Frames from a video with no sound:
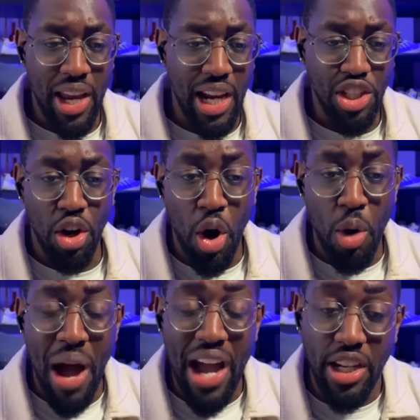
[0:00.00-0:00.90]
And actually, I'll
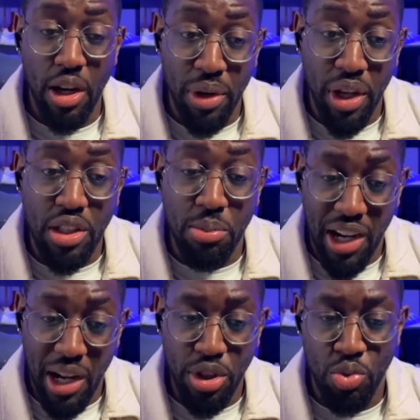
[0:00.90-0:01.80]
go back and I'll bring you some
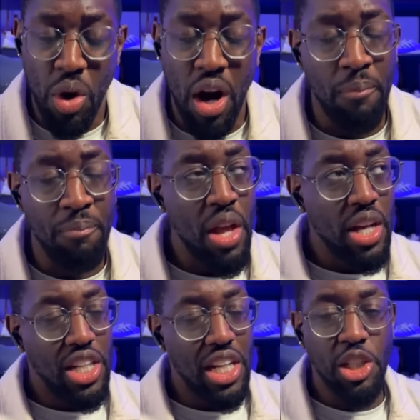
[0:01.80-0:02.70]
clips as well.
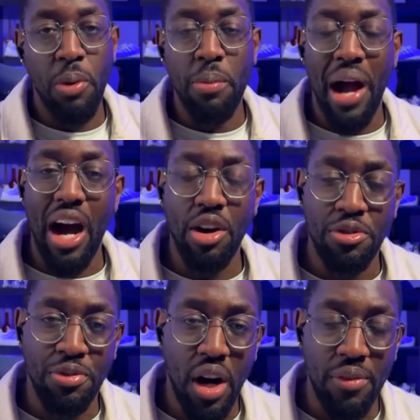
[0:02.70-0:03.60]
She actually spoke about how her
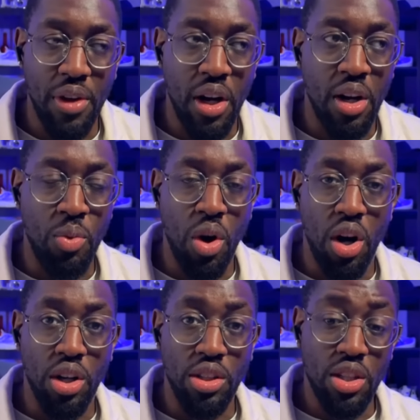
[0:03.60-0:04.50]
father
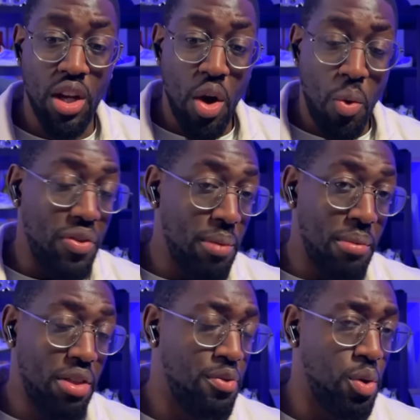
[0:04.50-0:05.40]
was with her
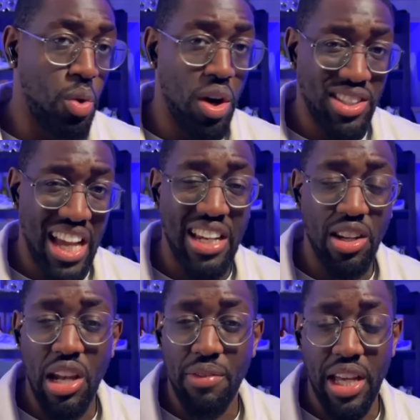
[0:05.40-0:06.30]
mother for, 10
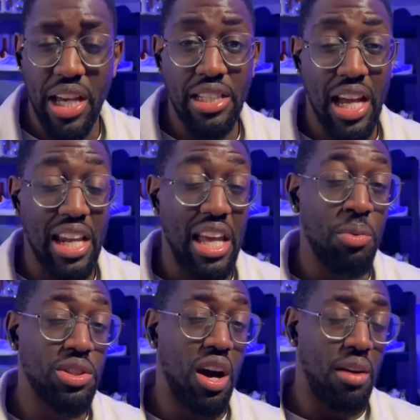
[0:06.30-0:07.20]
or 11 years? And he
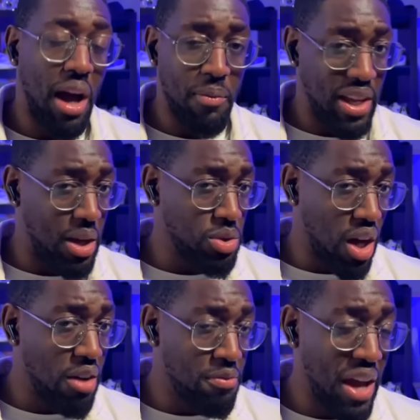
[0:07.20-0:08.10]
was, I think he was
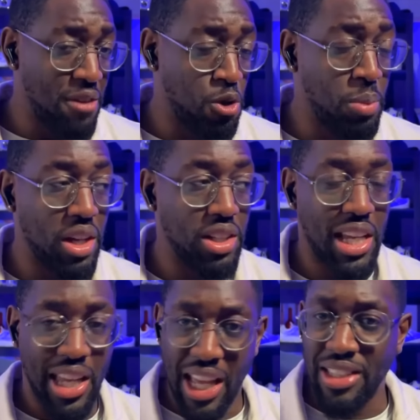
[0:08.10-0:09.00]
unfaithful because he
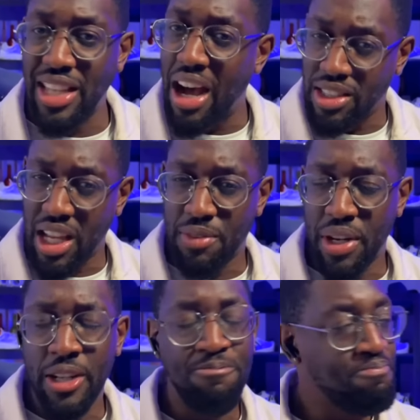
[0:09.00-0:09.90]
had kids outside of her.